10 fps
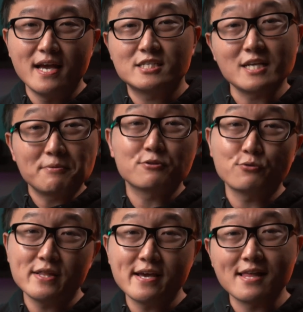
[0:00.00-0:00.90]
And Shapr
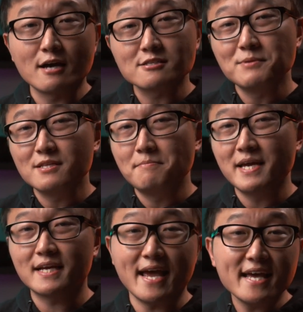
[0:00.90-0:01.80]
three D allows me to
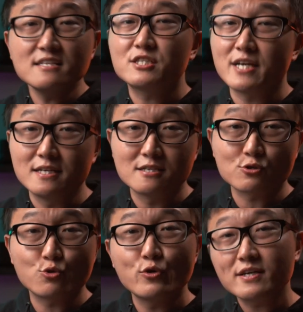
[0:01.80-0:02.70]
make any
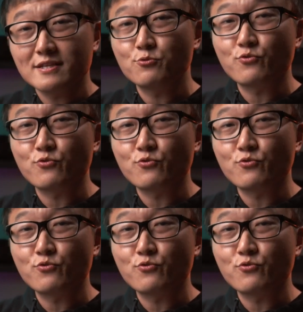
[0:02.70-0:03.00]
changes quickly